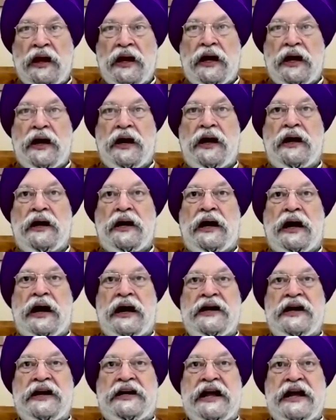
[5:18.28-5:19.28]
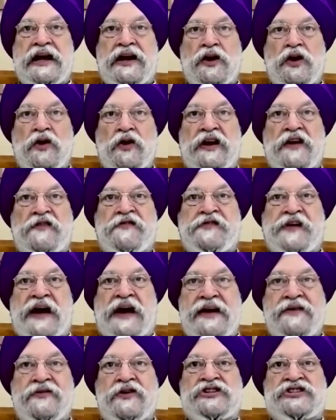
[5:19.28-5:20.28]
uh, undertaken over a
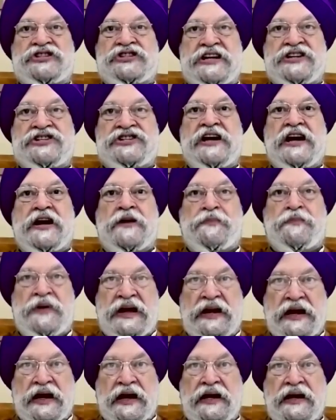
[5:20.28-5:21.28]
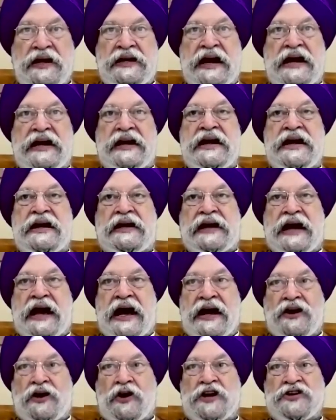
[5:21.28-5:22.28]
five or six year period, that
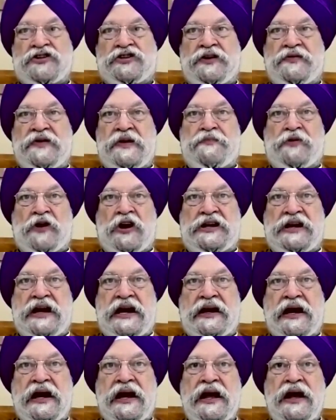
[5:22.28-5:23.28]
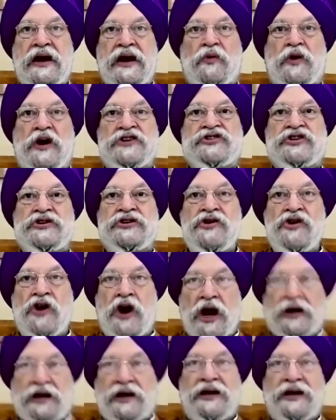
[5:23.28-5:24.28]
entire cost of the project was
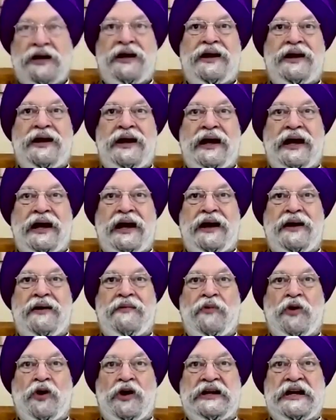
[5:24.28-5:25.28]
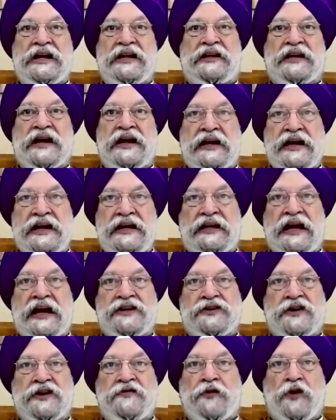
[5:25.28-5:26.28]
not uh, more than
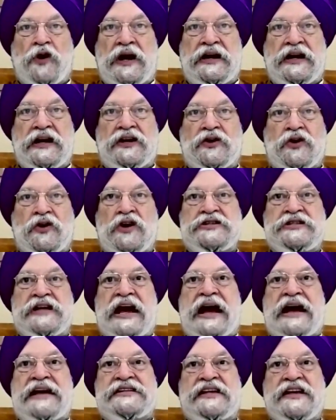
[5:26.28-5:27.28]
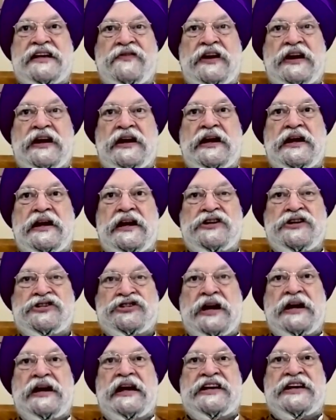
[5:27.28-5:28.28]
13,400 crores as given in the
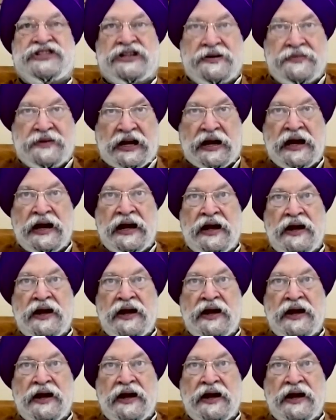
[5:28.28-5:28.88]
initial estimate.